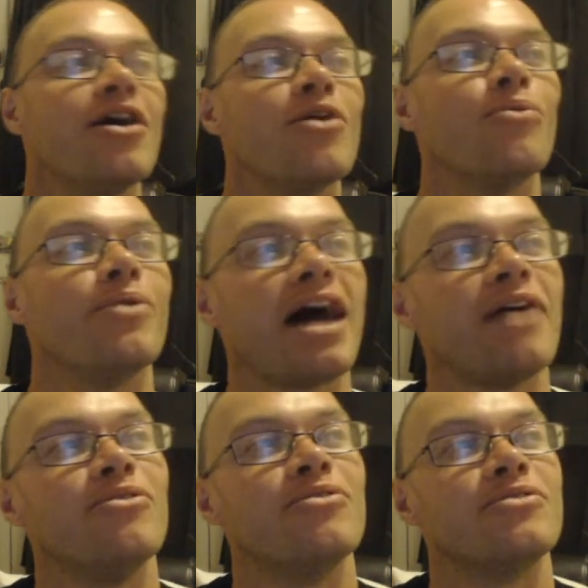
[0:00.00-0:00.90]

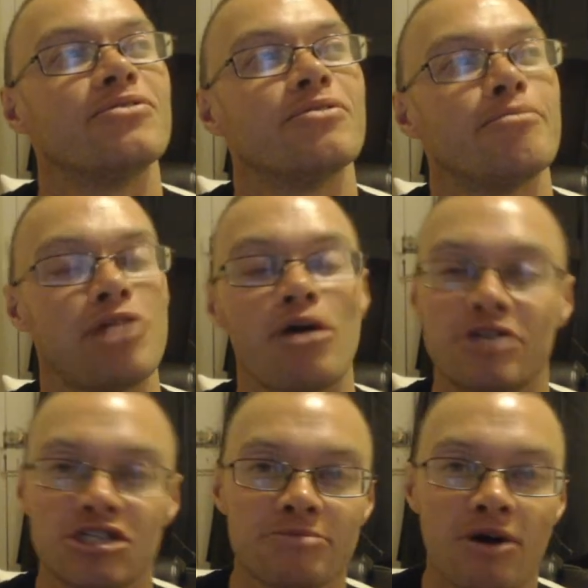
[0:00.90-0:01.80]
Without blowing
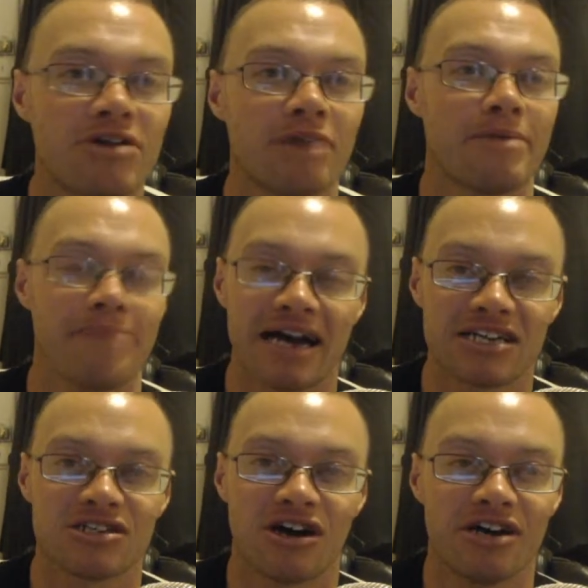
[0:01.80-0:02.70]
smoke up my
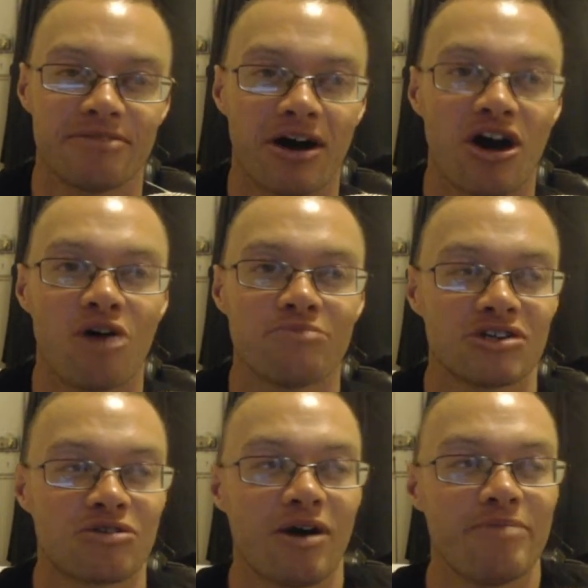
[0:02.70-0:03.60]
backside, my arms are quite